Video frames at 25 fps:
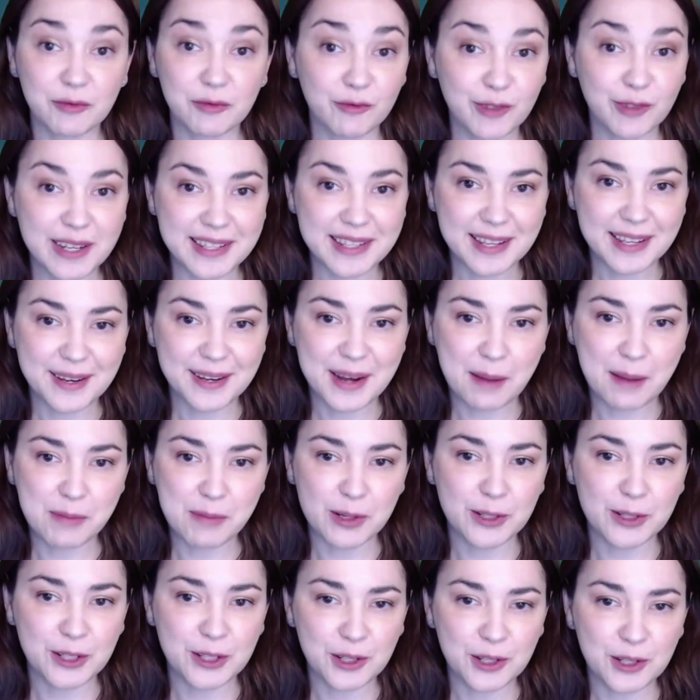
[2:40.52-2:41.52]
Reason
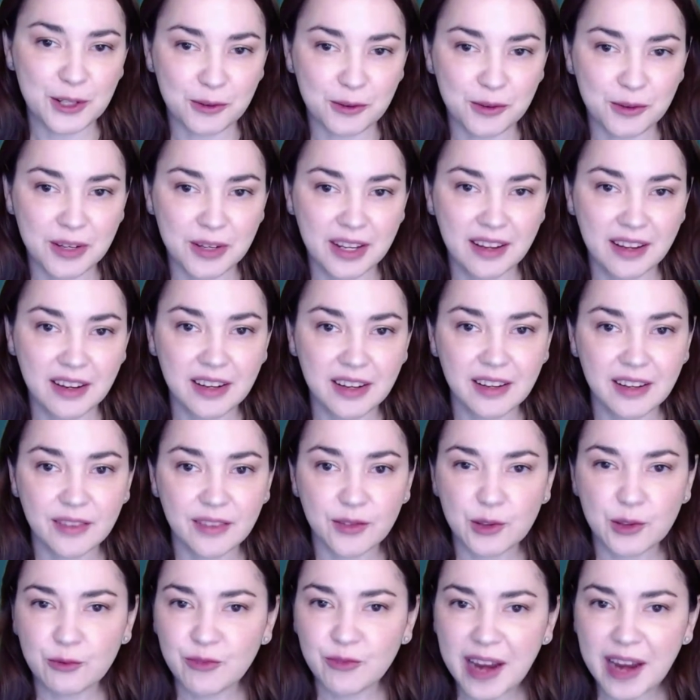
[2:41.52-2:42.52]
number 2,
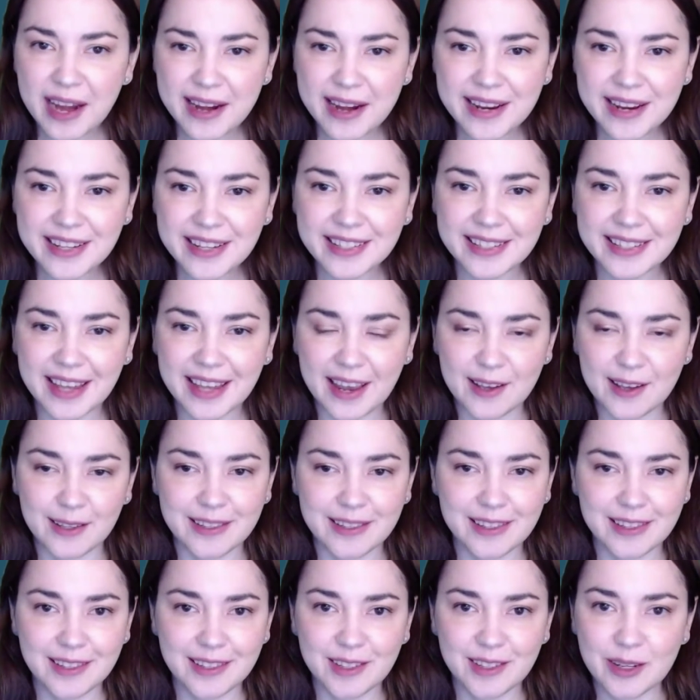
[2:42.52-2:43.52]
the rating
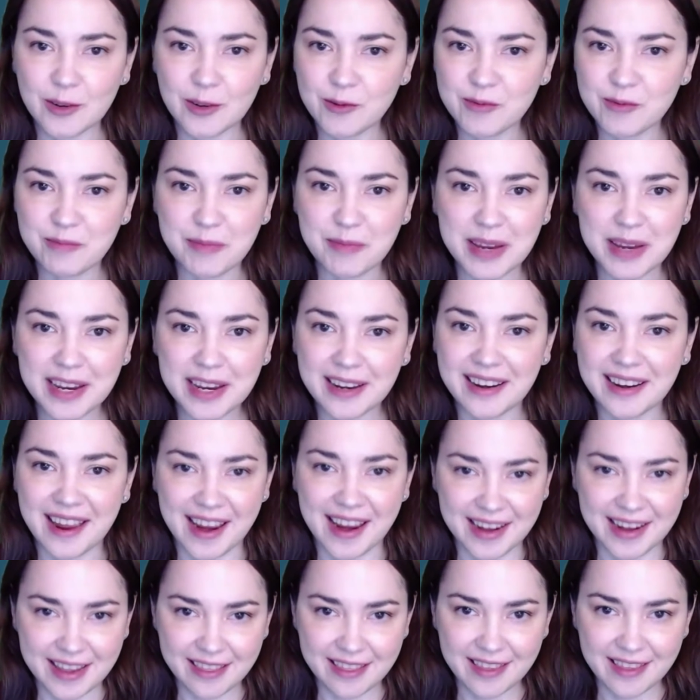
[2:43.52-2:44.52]
scales don't mean
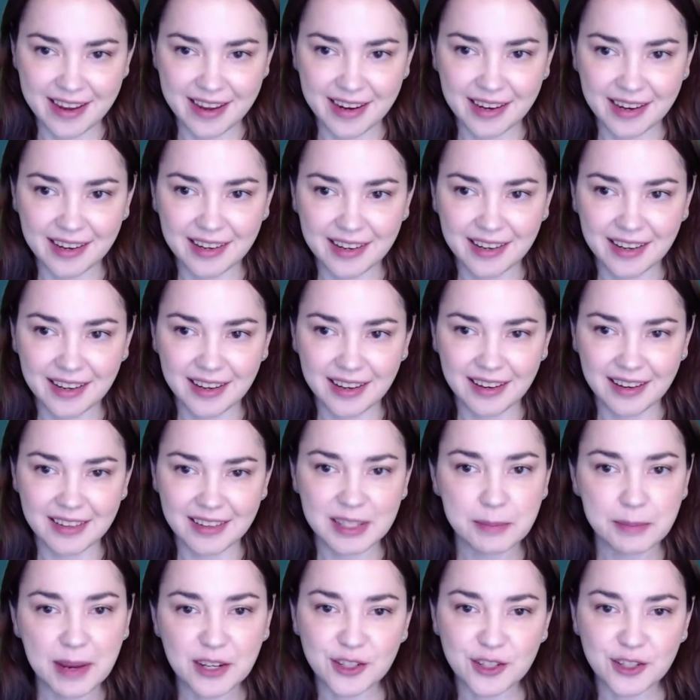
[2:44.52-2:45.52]
anything,
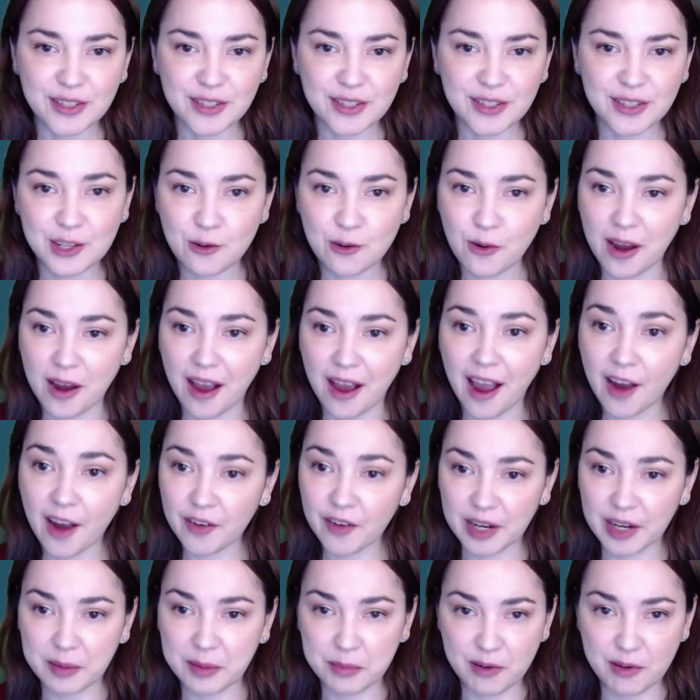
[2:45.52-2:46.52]
especially to a
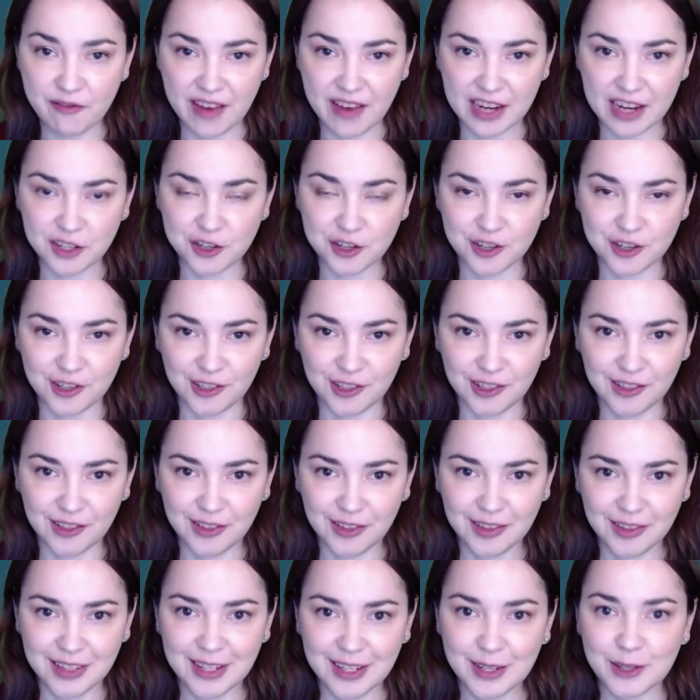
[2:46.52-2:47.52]
hiring professional
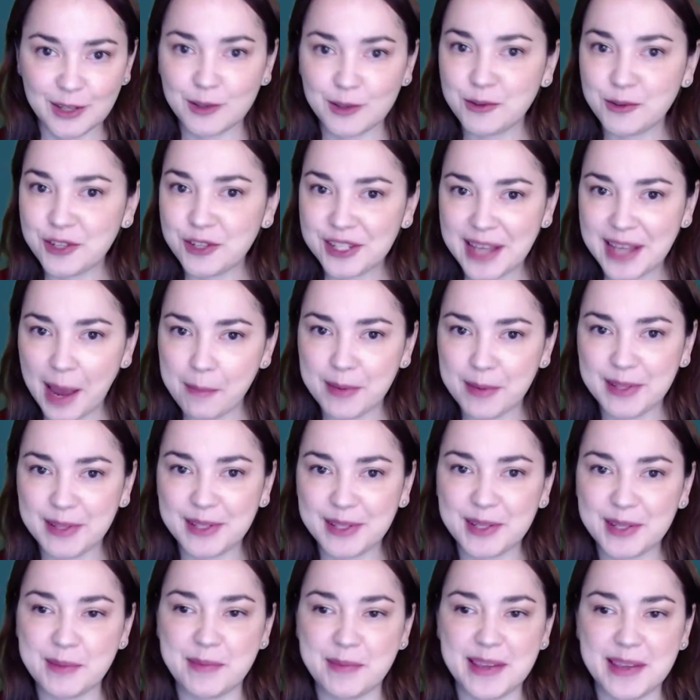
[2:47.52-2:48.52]
who just
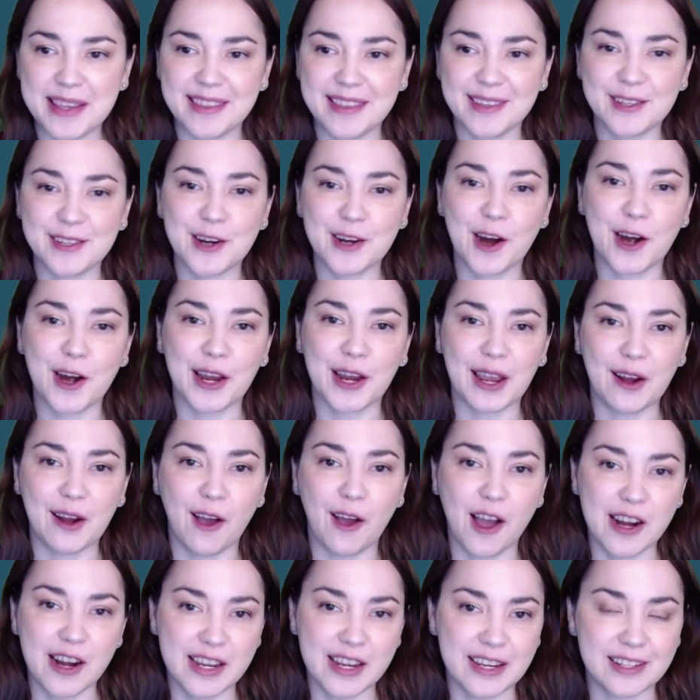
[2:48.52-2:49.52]
happens to be the target
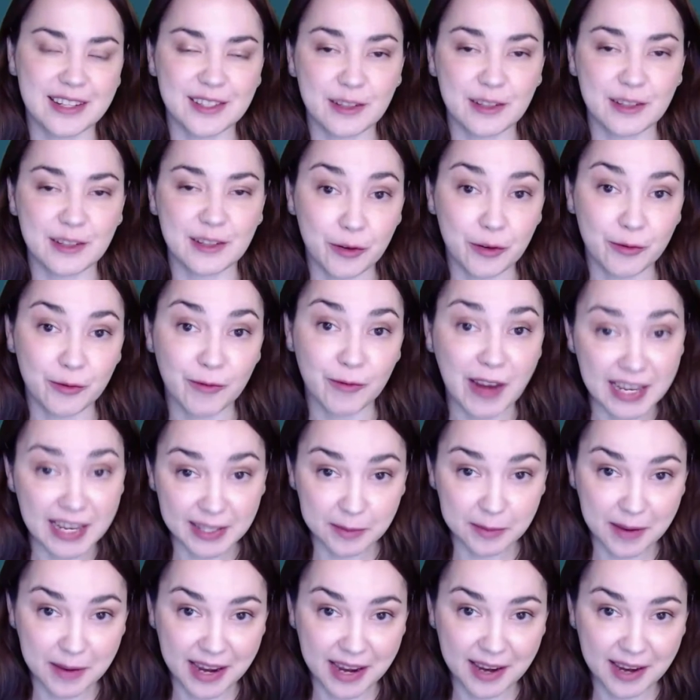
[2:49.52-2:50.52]
audience of your
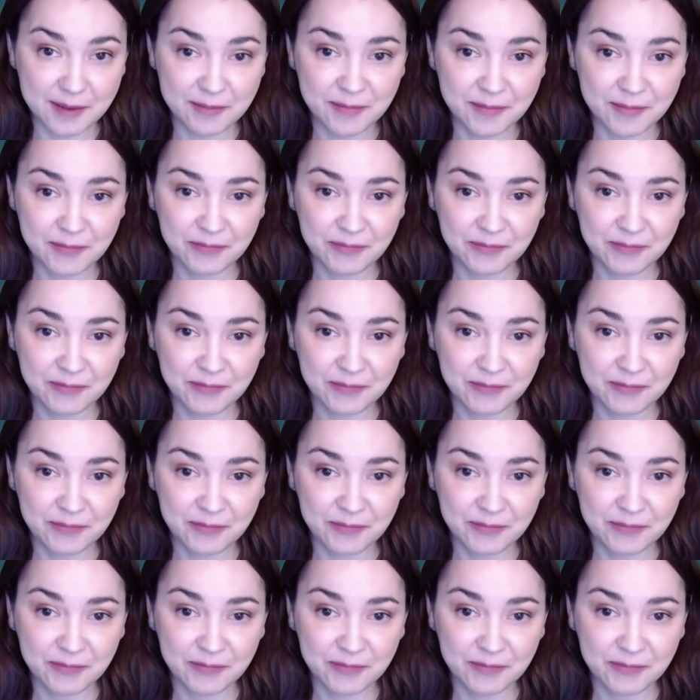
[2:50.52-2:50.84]
resume.